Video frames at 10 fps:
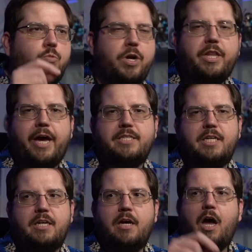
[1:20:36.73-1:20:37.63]

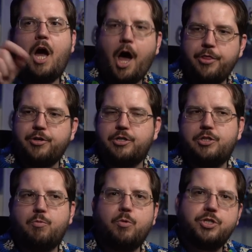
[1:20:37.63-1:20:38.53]
realizing
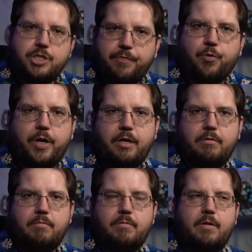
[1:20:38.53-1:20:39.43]
others were suffering.
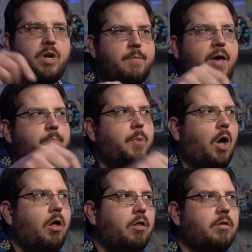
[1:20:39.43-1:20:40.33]
When he met
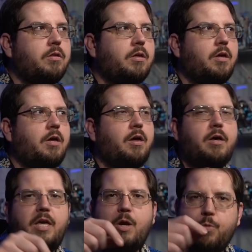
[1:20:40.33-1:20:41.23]
Paul,
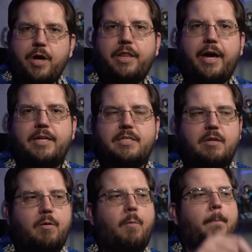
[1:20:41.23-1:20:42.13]
he realized
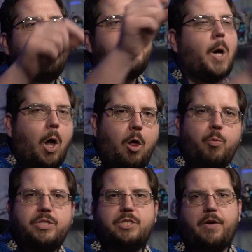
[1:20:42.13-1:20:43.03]
Paul
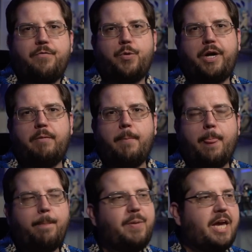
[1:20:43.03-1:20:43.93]
was suffering
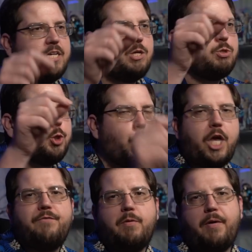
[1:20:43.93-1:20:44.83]
because he was
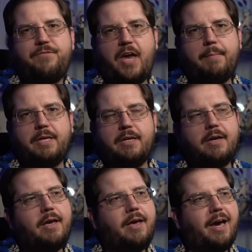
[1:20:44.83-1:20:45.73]
looking for my family,
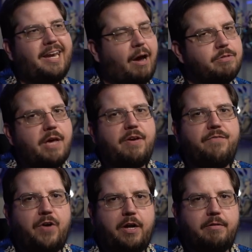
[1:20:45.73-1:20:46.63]
and I was having
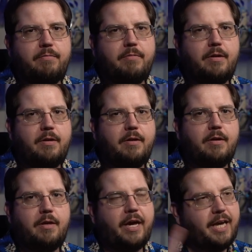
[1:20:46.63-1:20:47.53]
fun.
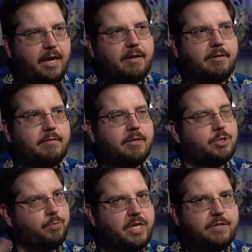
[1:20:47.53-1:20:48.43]
Again, there's
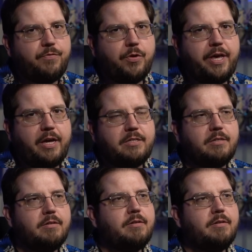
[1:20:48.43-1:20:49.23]
a reason for that,